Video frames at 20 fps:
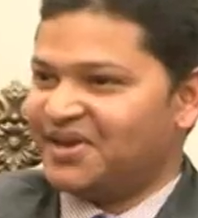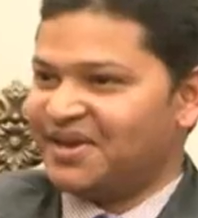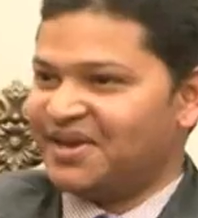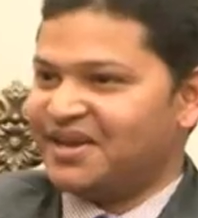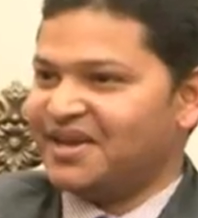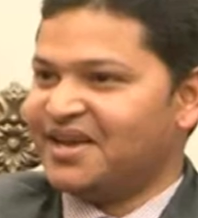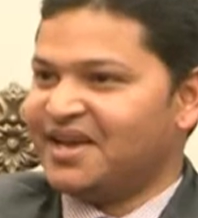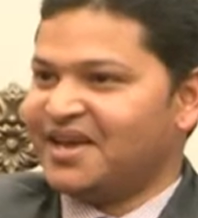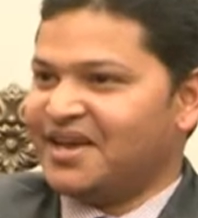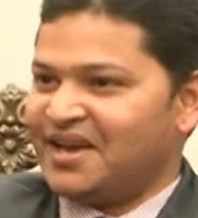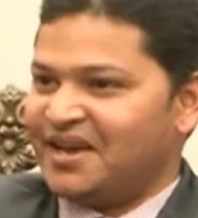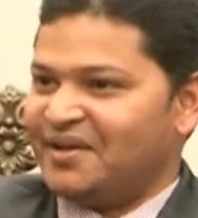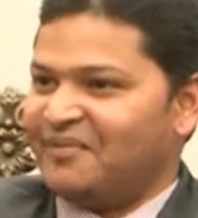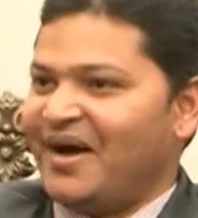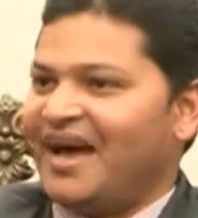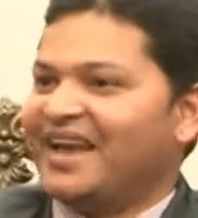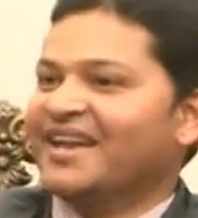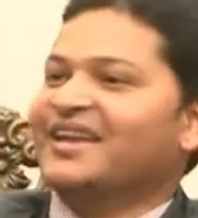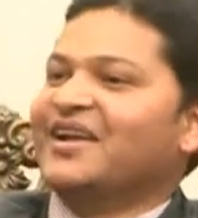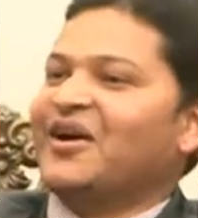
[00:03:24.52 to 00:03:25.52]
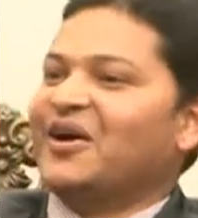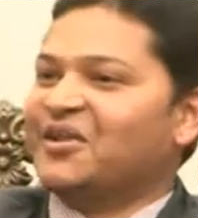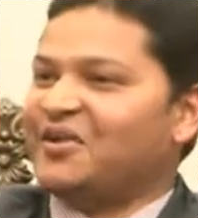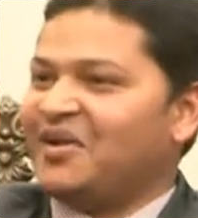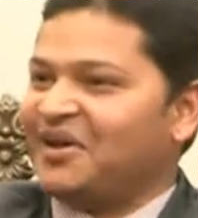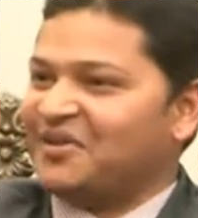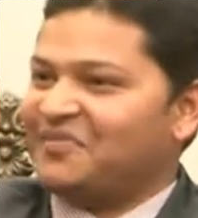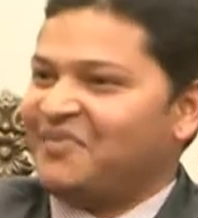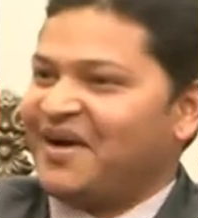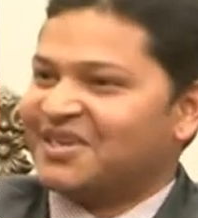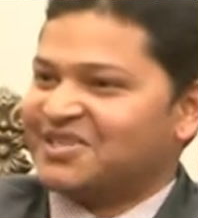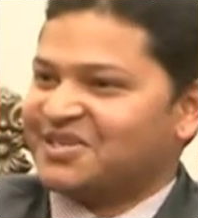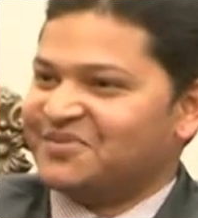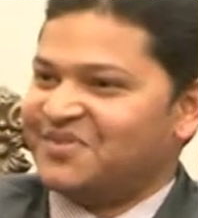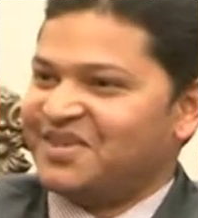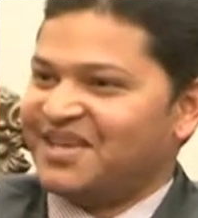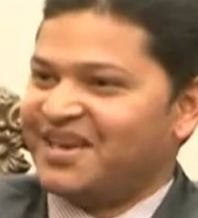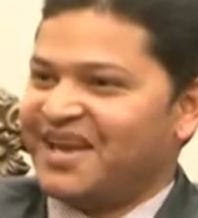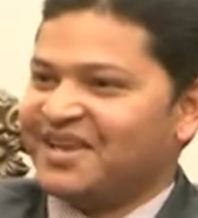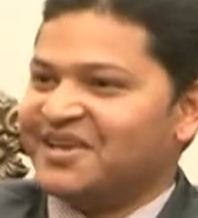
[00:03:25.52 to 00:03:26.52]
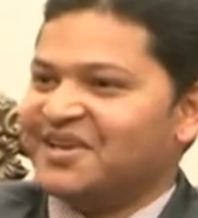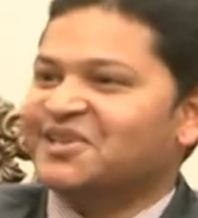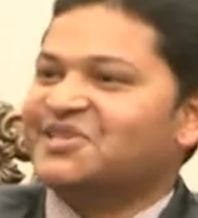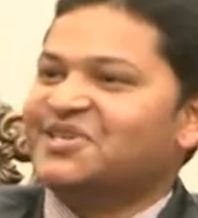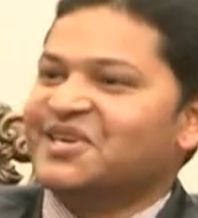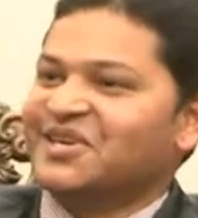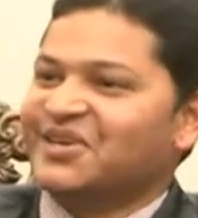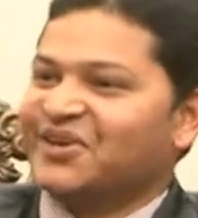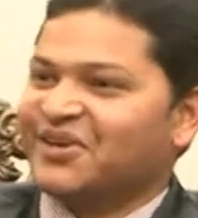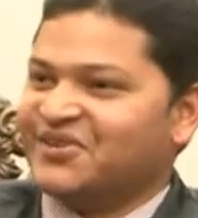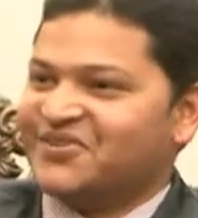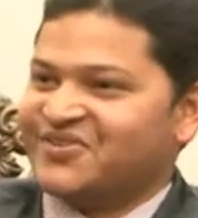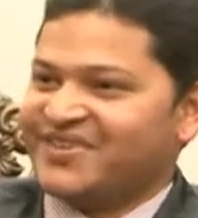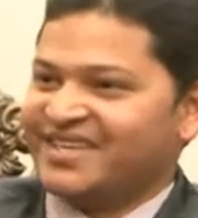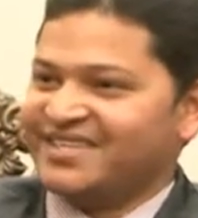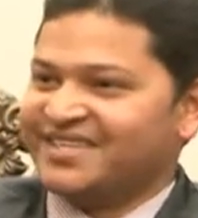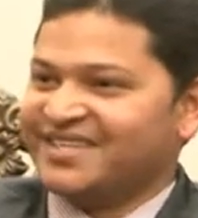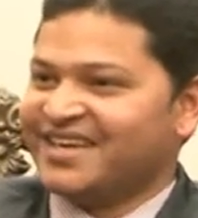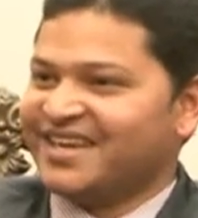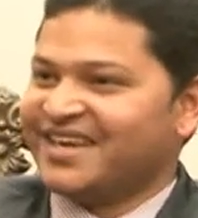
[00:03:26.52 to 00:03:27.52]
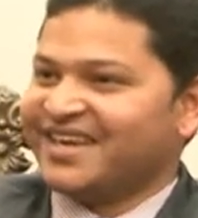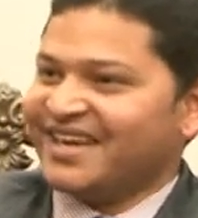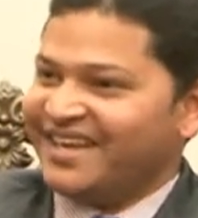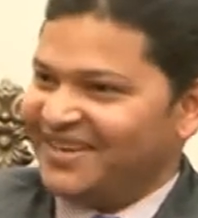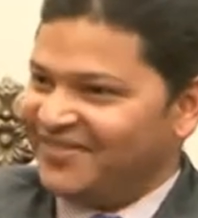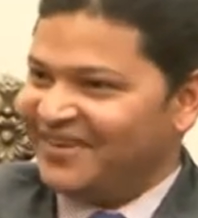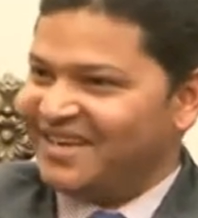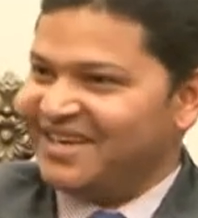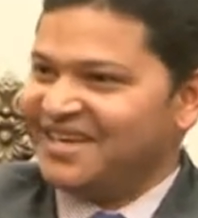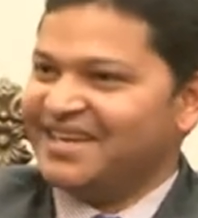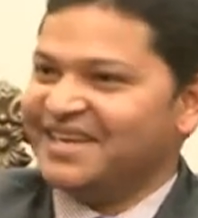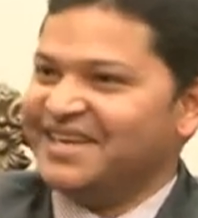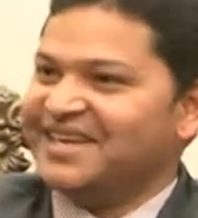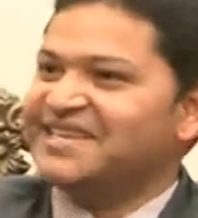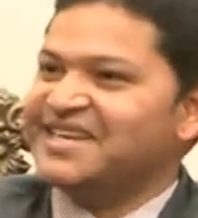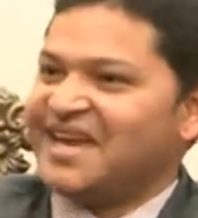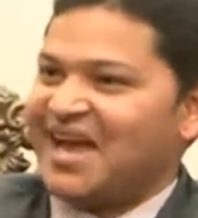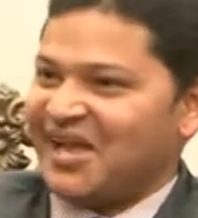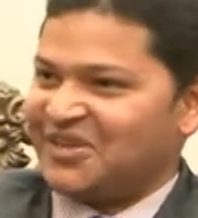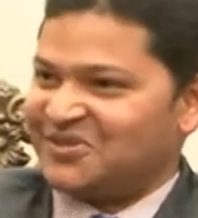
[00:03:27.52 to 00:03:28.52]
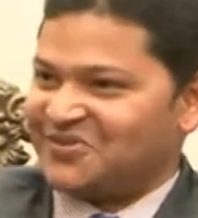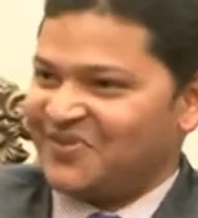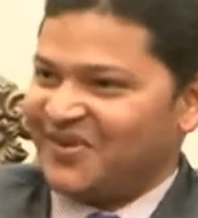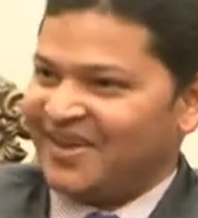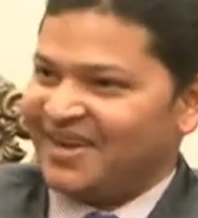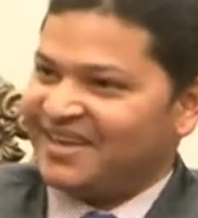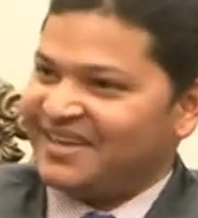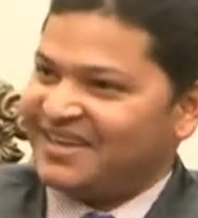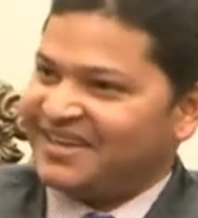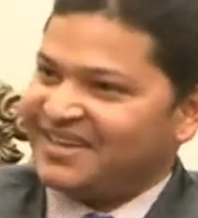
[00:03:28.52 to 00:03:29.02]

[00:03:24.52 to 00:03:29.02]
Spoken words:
in Nepal and other parts of the Asian countries, even in India as well?